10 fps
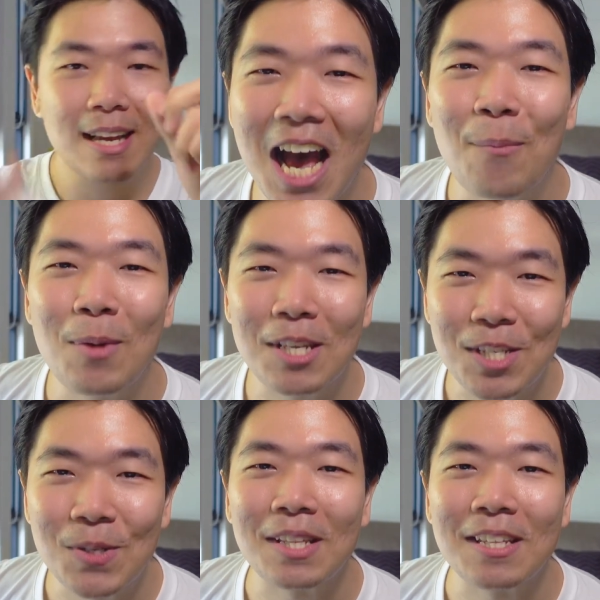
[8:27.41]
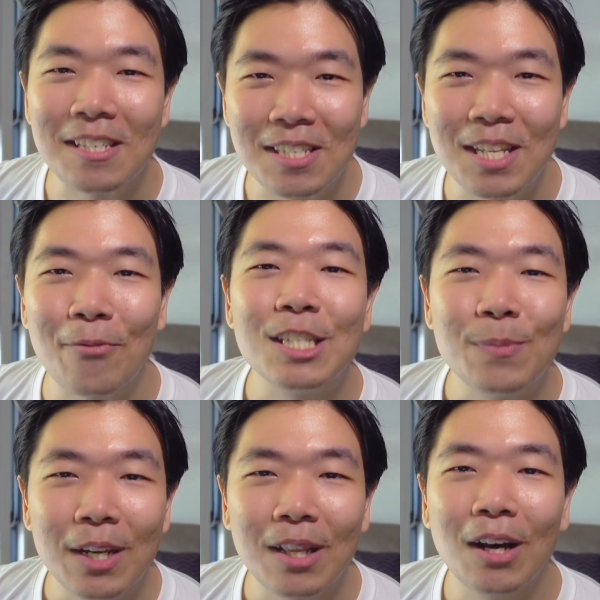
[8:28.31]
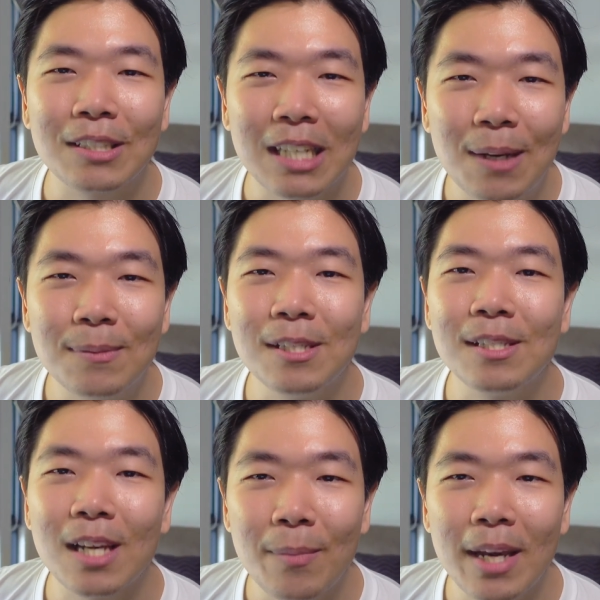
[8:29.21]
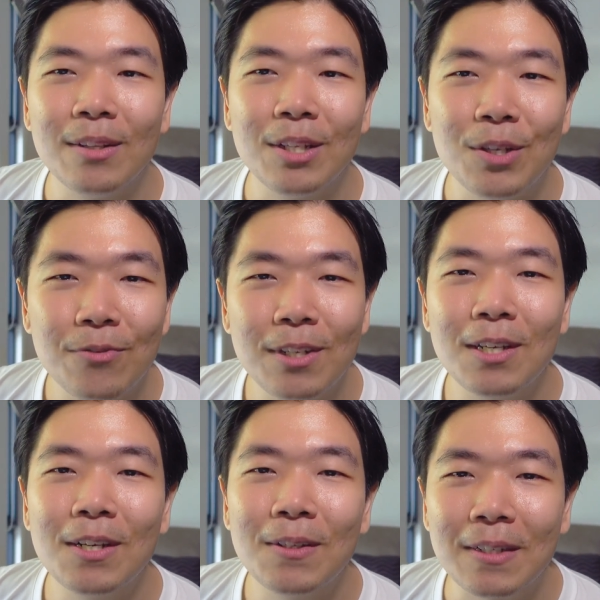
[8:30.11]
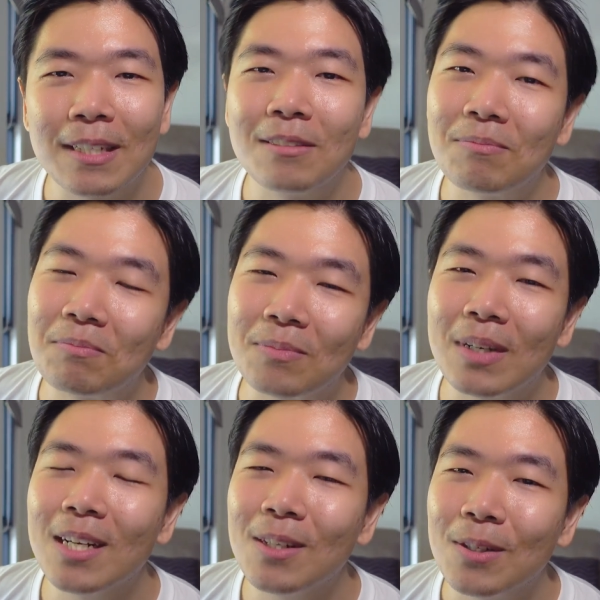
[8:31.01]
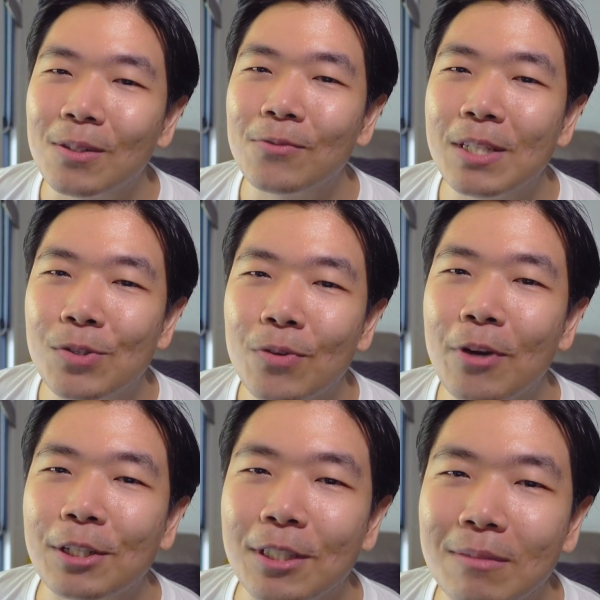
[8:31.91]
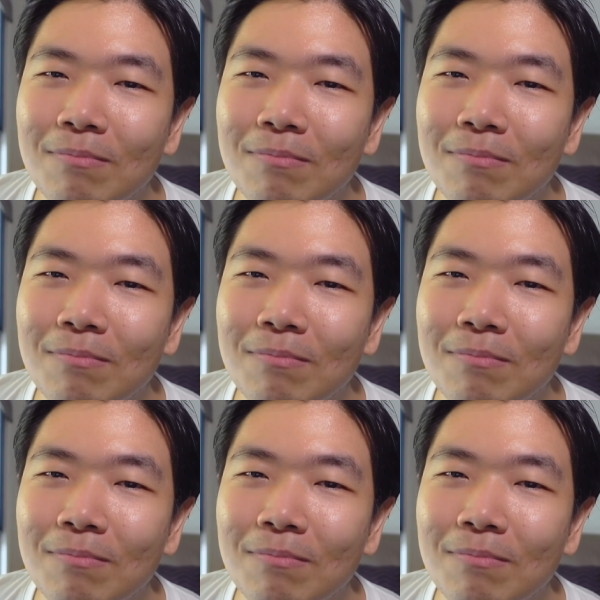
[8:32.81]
I miss doing this step. It's been a long time since I made a new video, and I don't know, it feels refreshing.